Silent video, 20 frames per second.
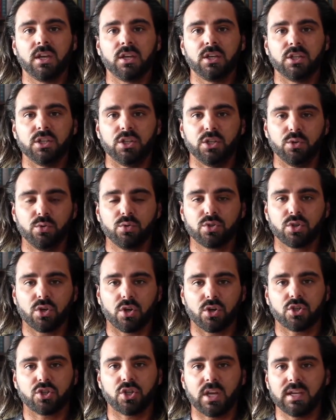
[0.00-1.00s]
you
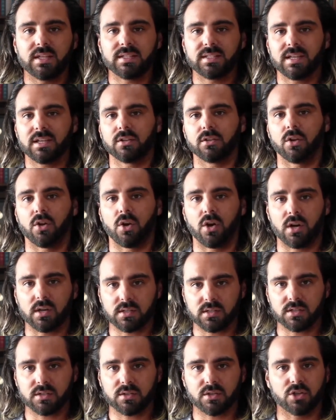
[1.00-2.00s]
start chasing
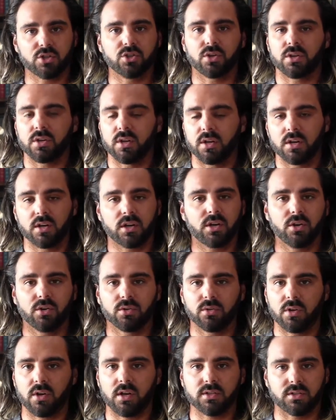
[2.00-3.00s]
losses, because you're going to occur
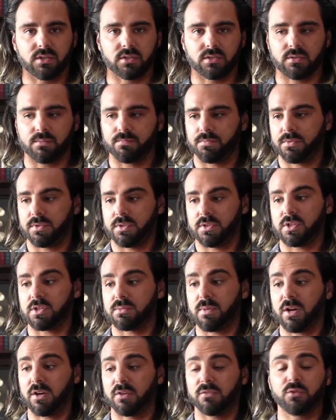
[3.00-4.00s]
losses, it doesn't
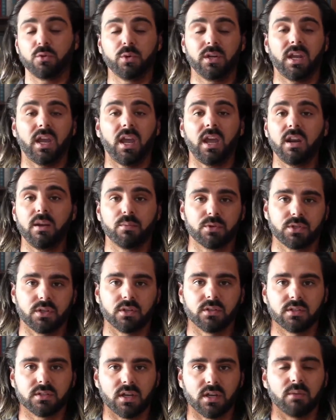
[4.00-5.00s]
matter if you hit 80%
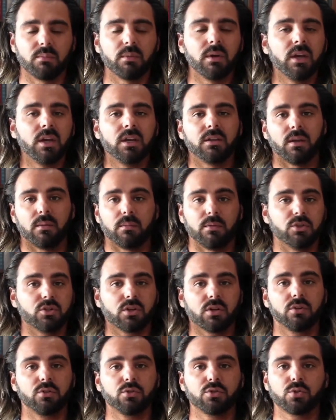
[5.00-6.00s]
of the time, that means you're
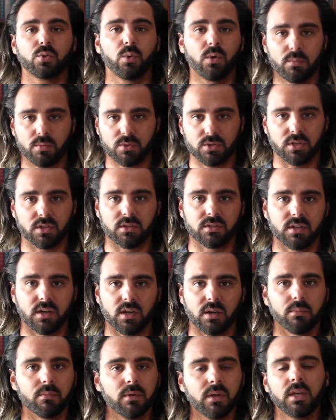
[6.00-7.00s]
going to lose 20% of the
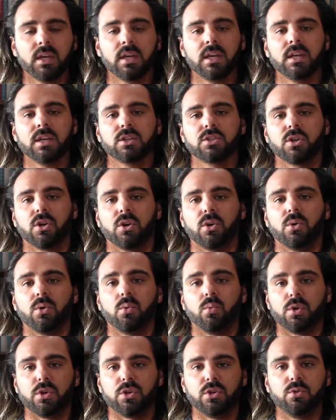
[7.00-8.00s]
time. So
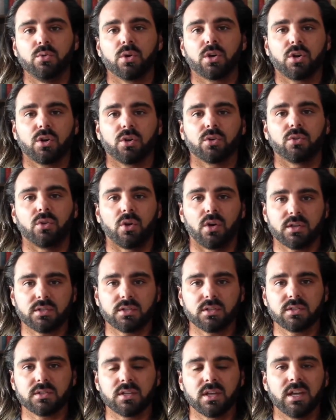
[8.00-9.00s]
when you occur
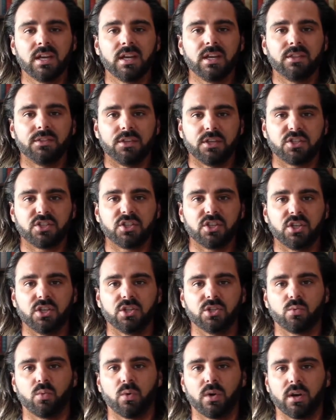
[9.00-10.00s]
losses, this
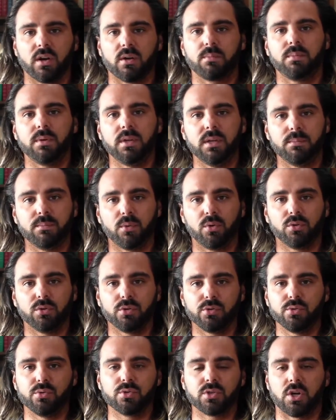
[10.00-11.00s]
is where people
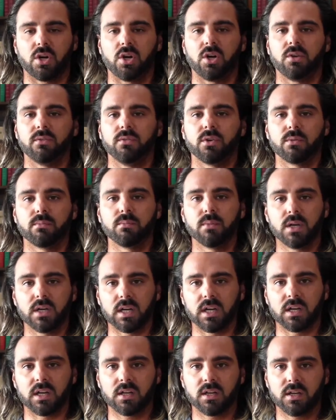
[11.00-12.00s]
lose all of their
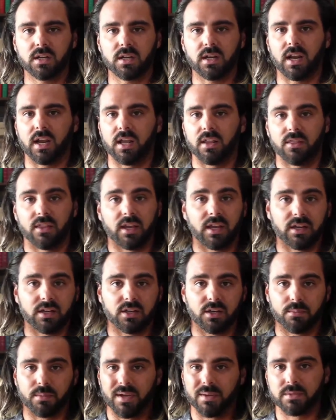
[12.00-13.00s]
money and they end
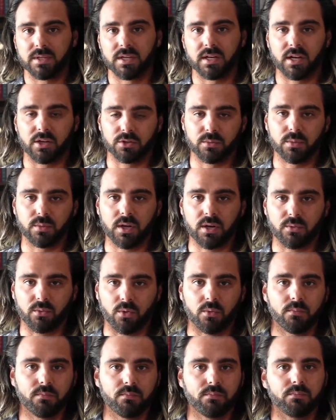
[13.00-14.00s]
up emptying out their
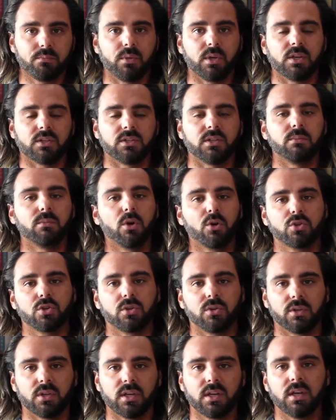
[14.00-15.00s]
bankroll because
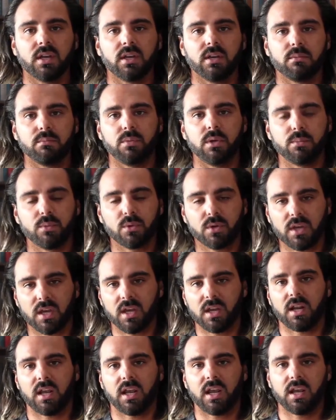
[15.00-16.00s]
emotionally, people
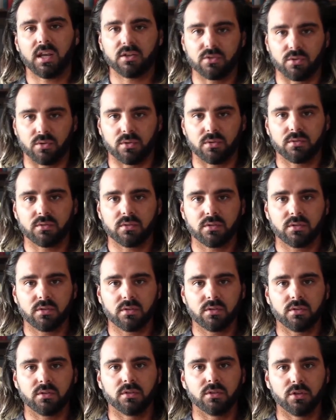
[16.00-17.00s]
can't handle
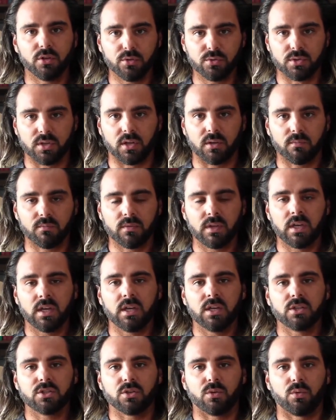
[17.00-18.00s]
losing.
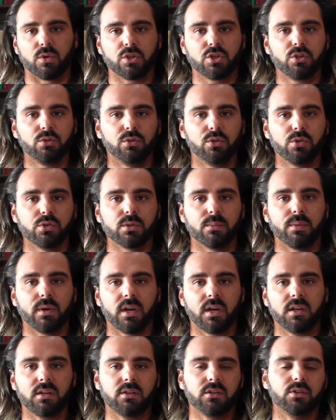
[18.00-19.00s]
So once you lose a
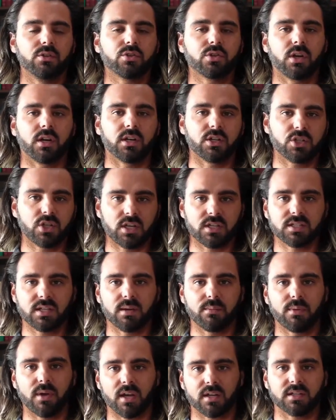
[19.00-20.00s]
bet, you're trying to chase
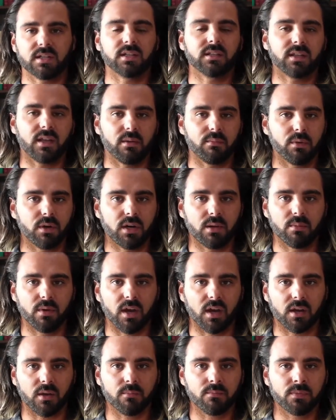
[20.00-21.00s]
that back to get that money
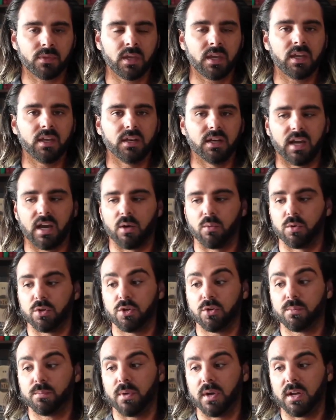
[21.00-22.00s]
back. Now, when
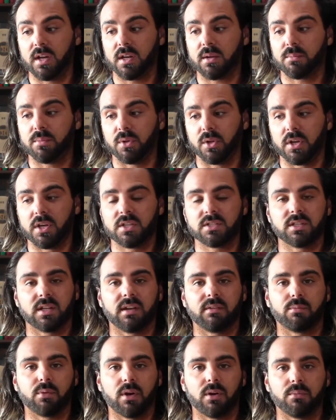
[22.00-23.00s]
you're betting plays that
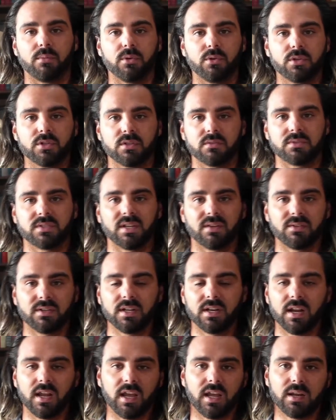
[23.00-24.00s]
have probabilities of 70
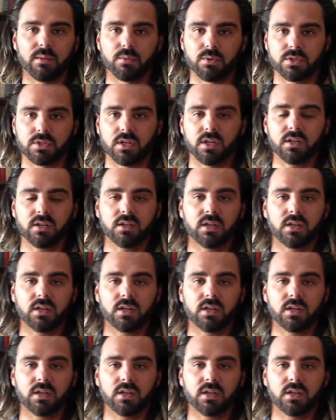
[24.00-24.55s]
to 80%,